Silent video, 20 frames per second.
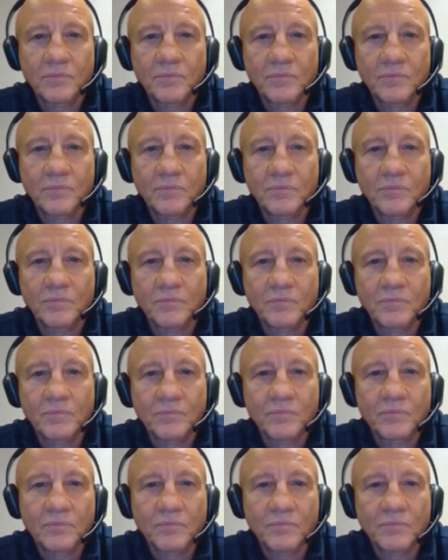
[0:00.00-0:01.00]

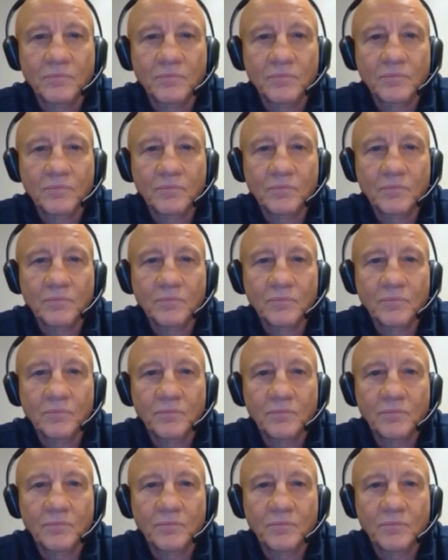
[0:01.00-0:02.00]

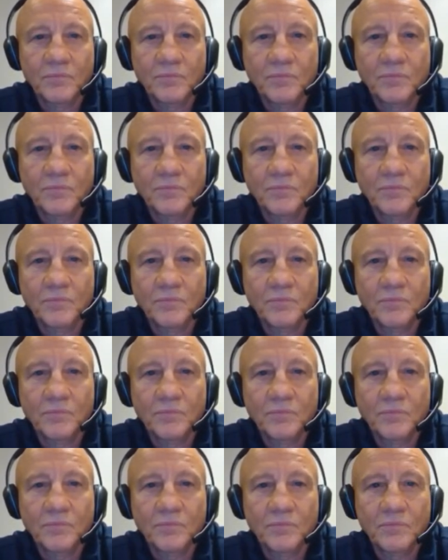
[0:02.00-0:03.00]

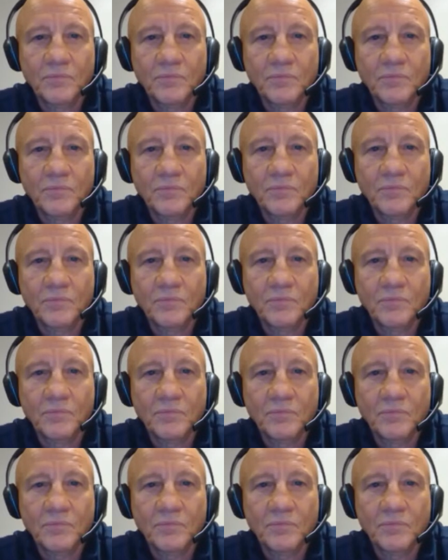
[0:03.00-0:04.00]

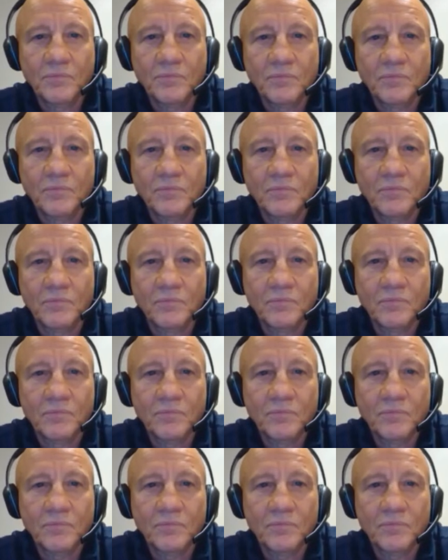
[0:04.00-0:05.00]

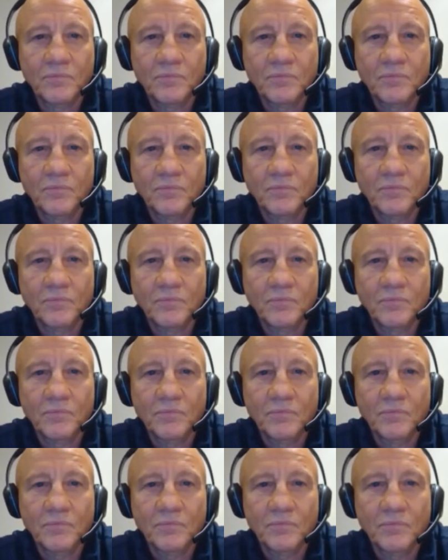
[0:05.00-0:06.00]

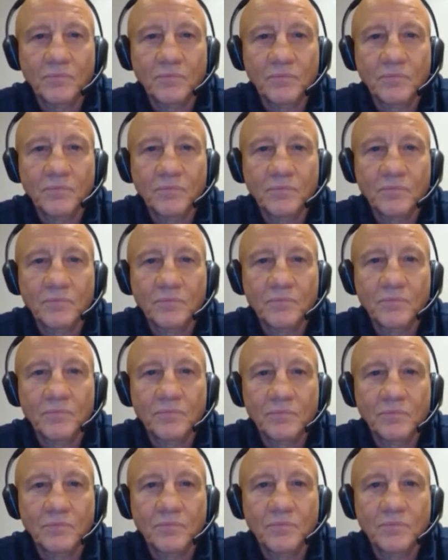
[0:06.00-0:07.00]

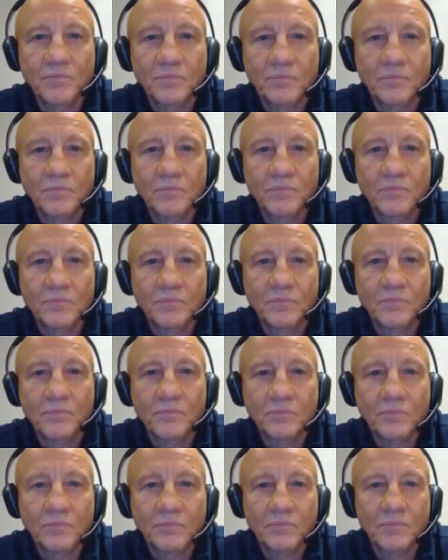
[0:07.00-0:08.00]
No words are spoken by the person on screen.